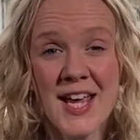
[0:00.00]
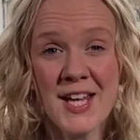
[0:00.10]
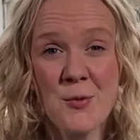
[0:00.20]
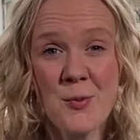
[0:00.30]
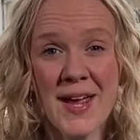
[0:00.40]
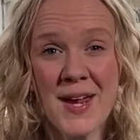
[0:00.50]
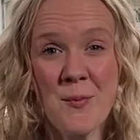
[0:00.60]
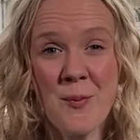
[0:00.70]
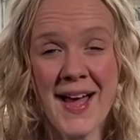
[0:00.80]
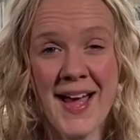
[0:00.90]
in a way
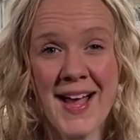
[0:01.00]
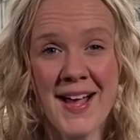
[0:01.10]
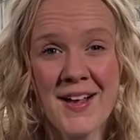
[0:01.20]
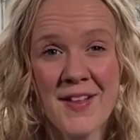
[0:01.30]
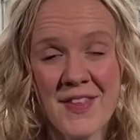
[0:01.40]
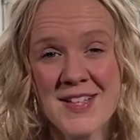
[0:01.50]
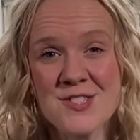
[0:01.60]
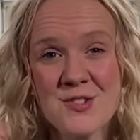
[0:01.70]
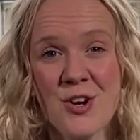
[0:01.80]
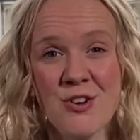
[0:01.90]
where there's
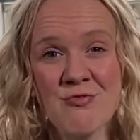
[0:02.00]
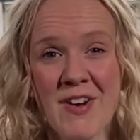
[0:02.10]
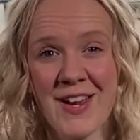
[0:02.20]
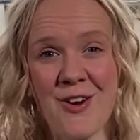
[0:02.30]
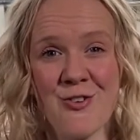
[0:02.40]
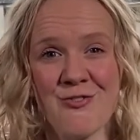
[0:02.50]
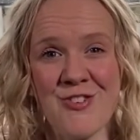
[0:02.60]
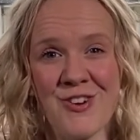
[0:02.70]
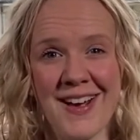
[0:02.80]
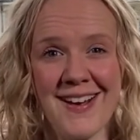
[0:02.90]
not a right or
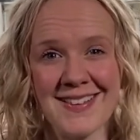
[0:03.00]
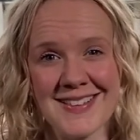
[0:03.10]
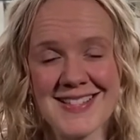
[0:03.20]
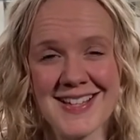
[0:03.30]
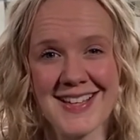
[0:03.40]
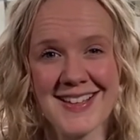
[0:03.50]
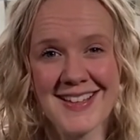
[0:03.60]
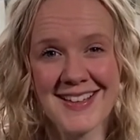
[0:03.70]
wrong answer.